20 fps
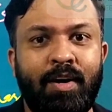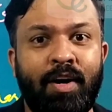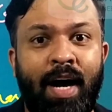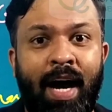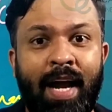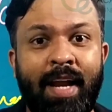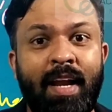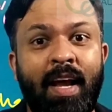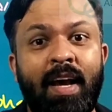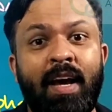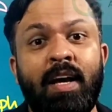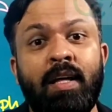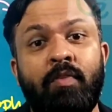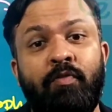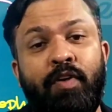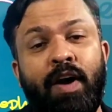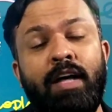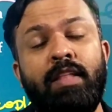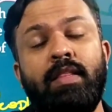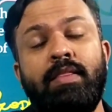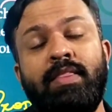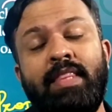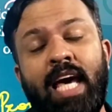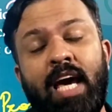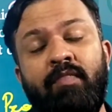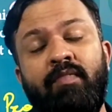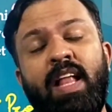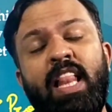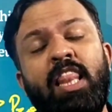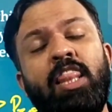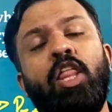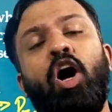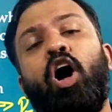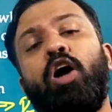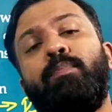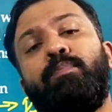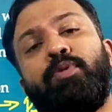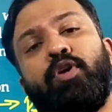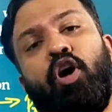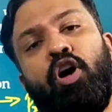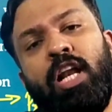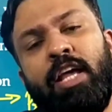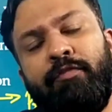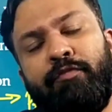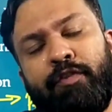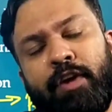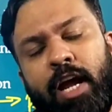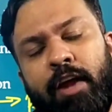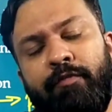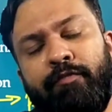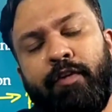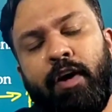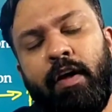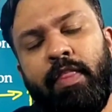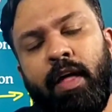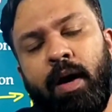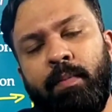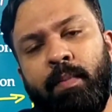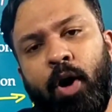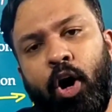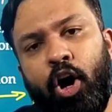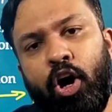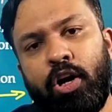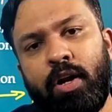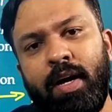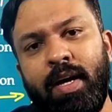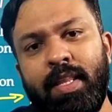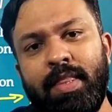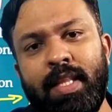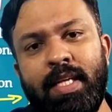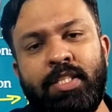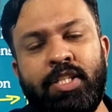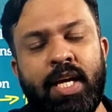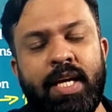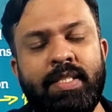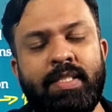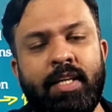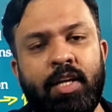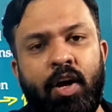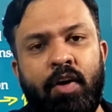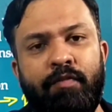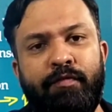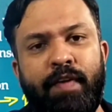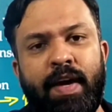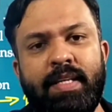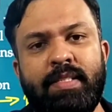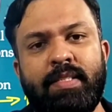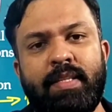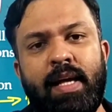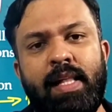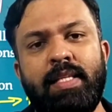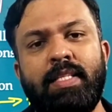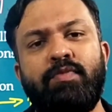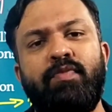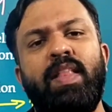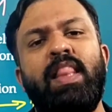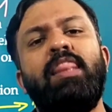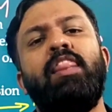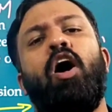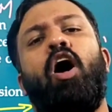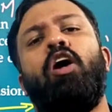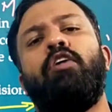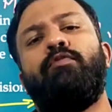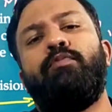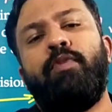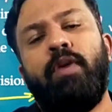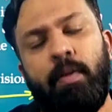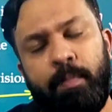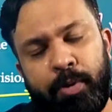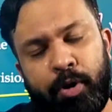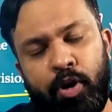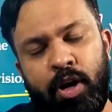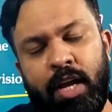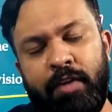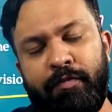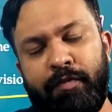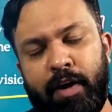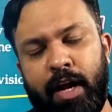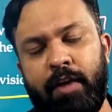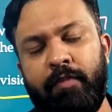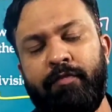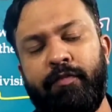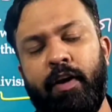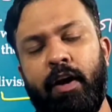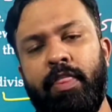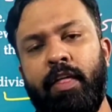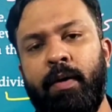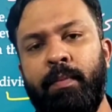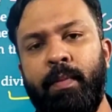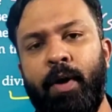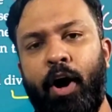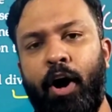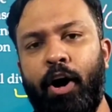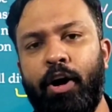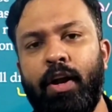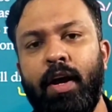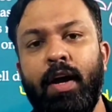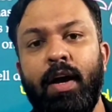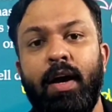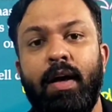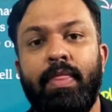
right? For they will not proliferate furthermore. The G0 phase cells will not proliferate furthermore.